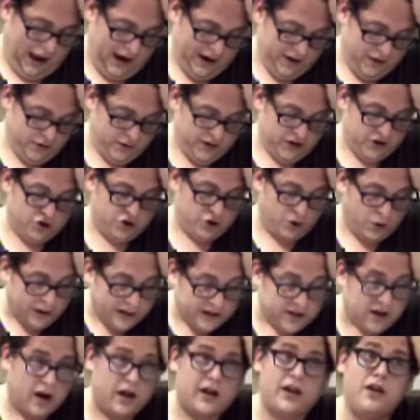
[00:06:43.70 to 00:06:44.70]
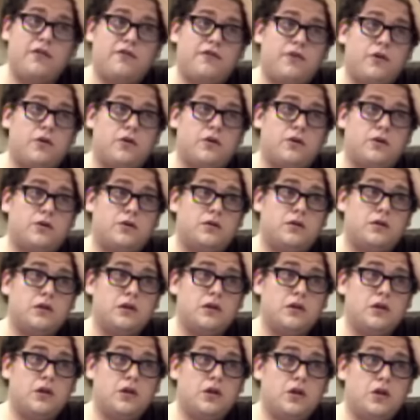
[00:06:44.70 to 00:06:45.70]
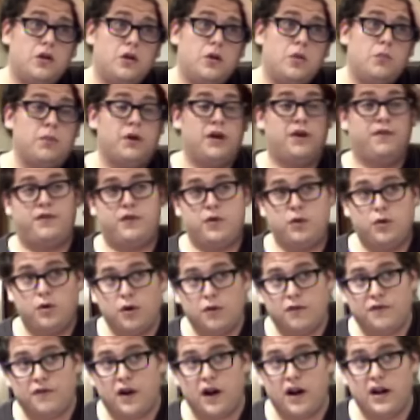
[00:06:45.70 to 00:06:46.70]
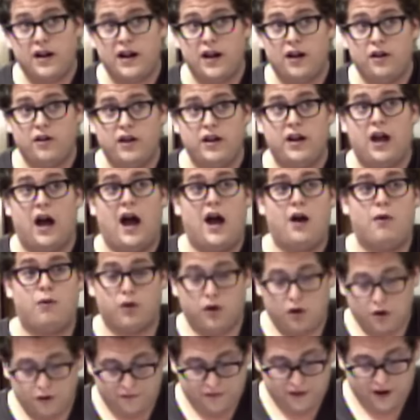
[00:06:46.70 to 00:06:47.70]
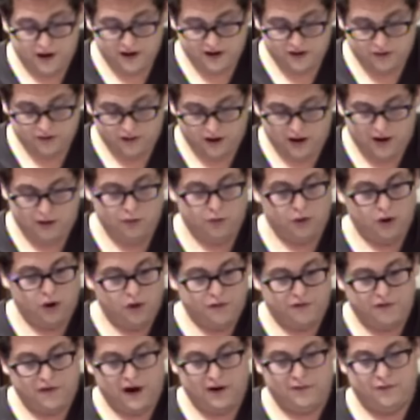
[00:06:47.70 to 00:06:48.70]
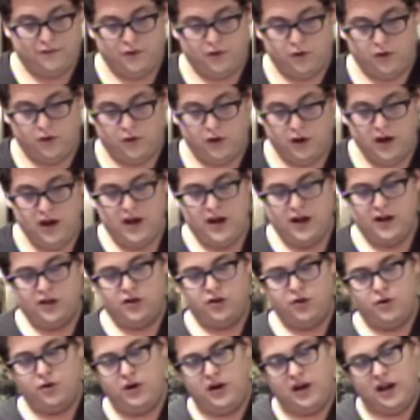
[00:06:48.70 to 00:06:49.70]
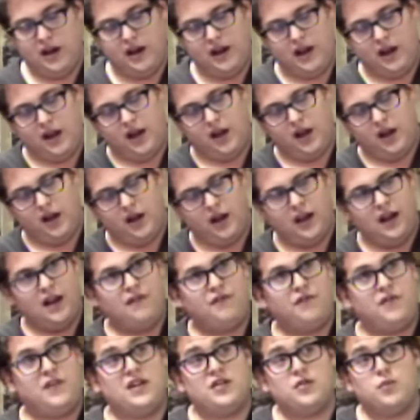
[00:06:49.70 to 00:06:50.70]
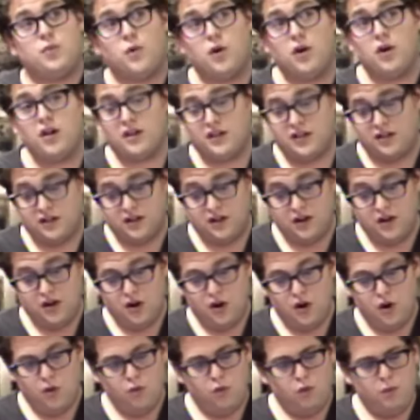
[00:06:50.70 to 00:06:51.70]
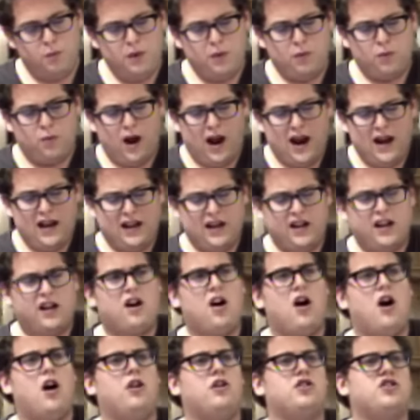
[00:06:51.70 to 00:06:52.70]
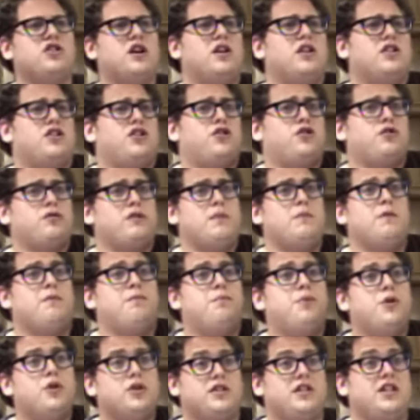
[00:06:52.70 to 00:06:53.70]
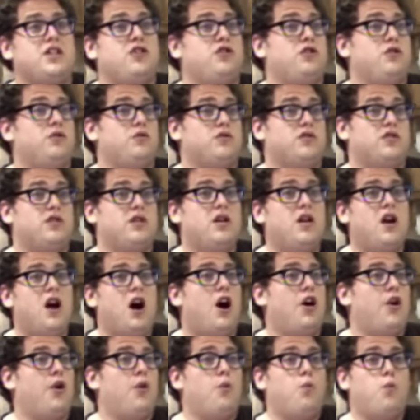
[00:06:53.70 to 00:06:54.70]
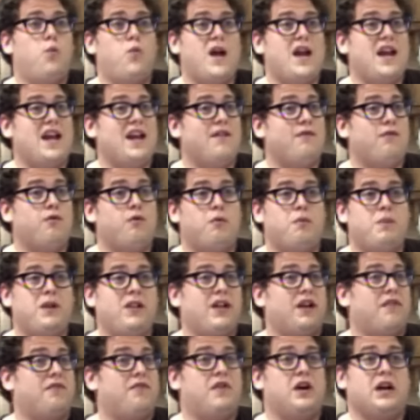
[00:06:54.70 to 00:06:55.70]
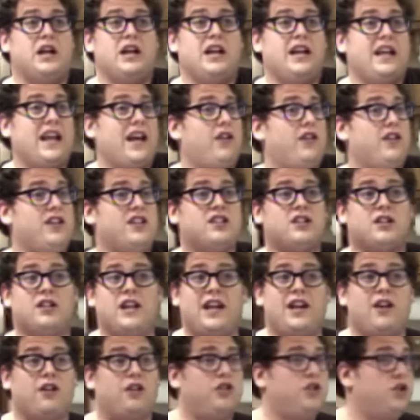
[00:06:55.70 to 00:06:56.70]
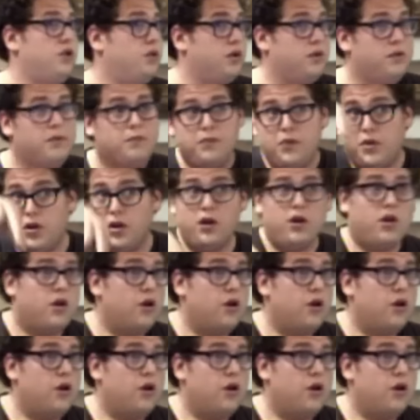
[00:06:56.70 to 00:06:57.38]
I don't enjoy talking to Fogel, but if you go find Helen, I will go find Fogel. Dude, if this works, we'll be riding into college on a stream of pussy juice, on a wave. We'll be like fucking Kelly Slater doing